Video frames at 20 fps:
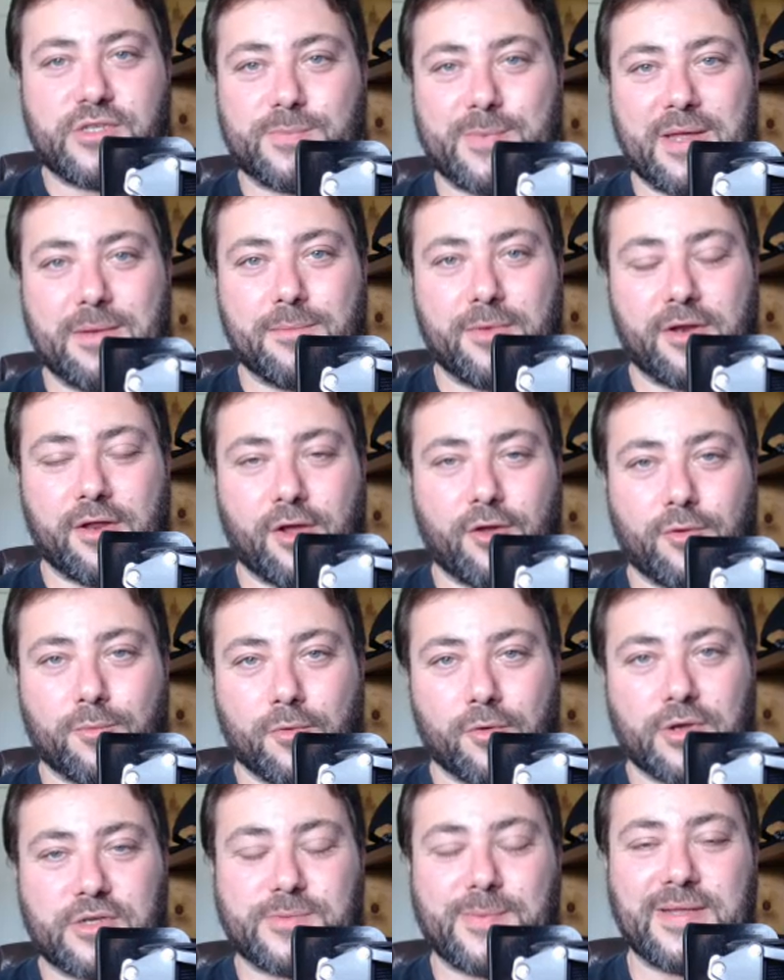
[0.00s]
spend money on a
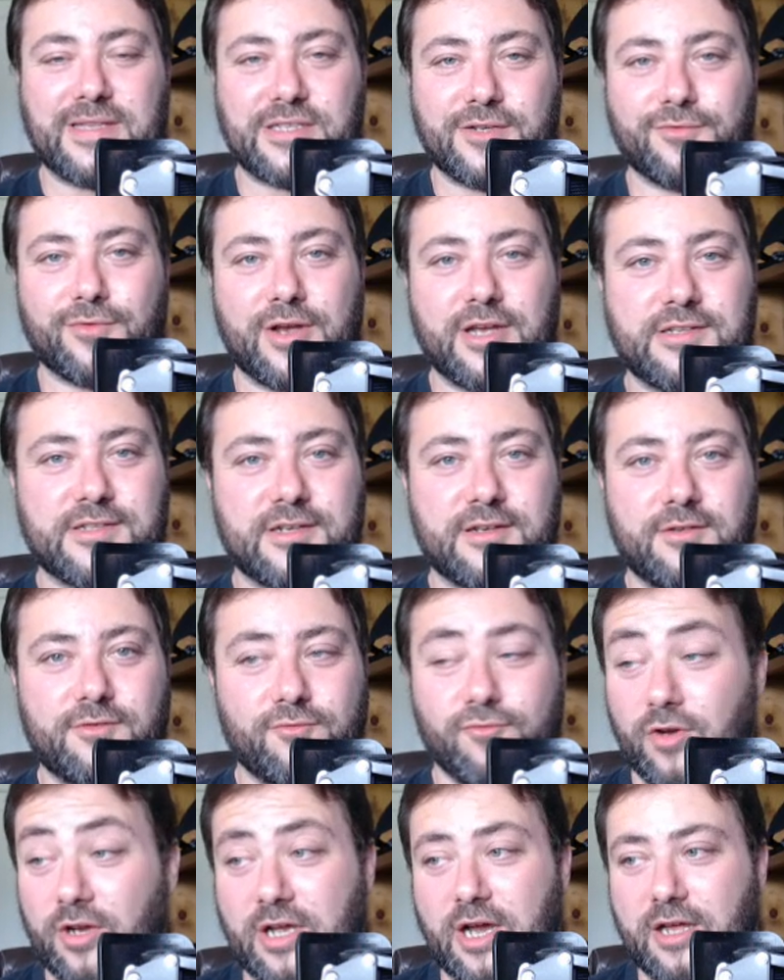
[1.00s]
more expensive razor,
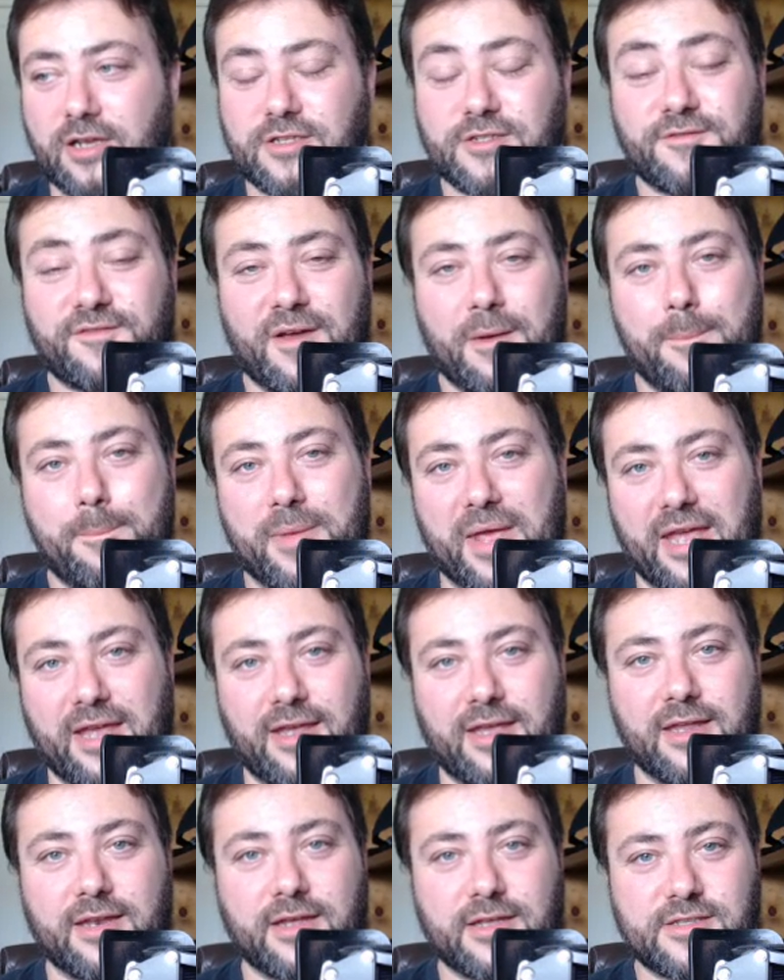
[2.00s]
regardless of how
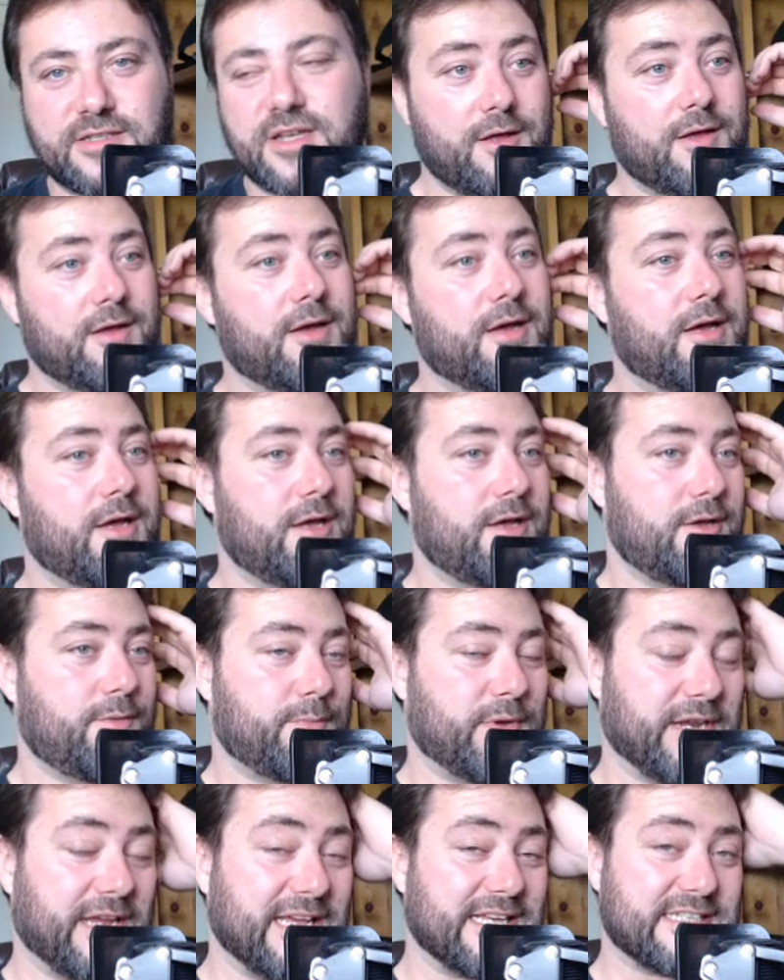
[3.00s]
pink it is.
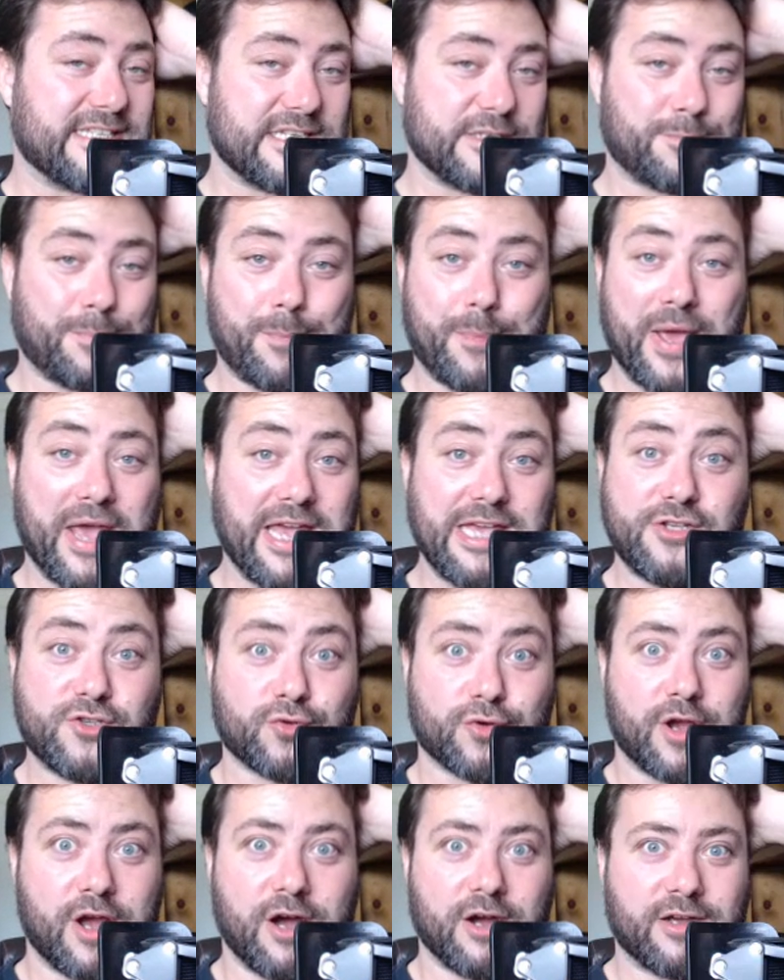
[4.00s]
But I guess that's
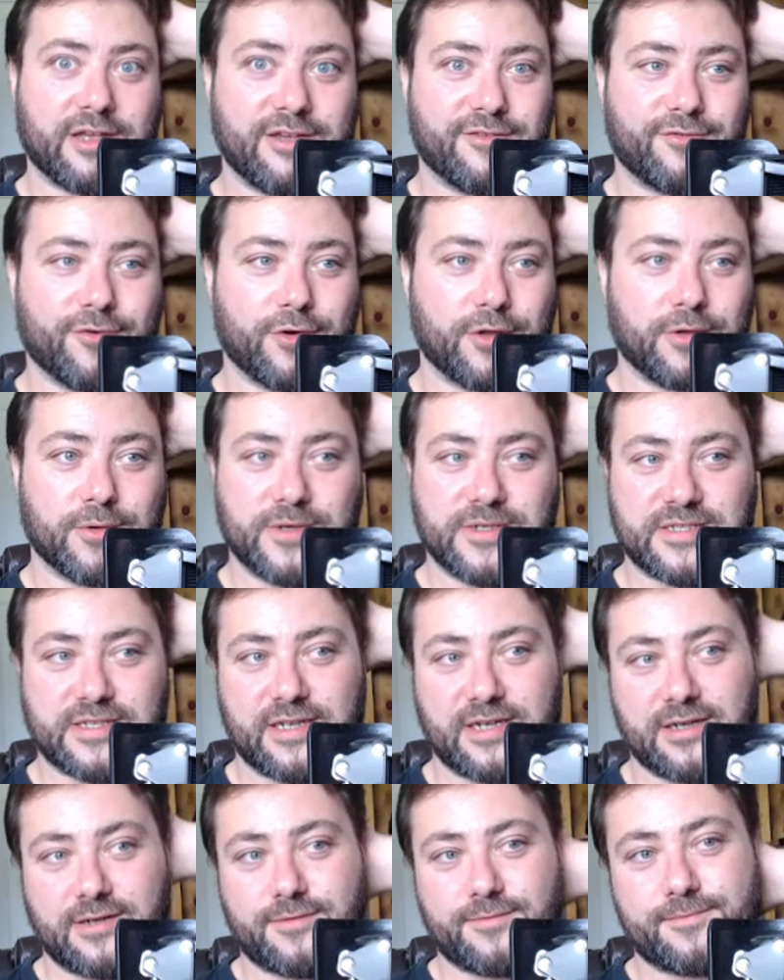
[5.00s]
patriarchy for you, isn't
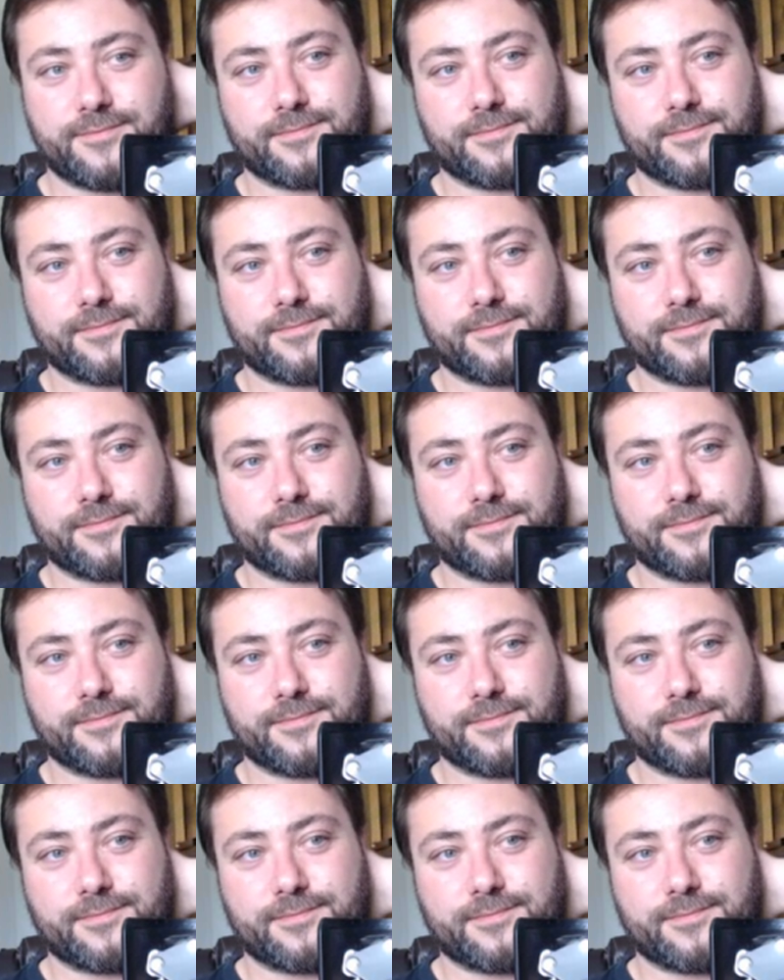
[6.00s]
it?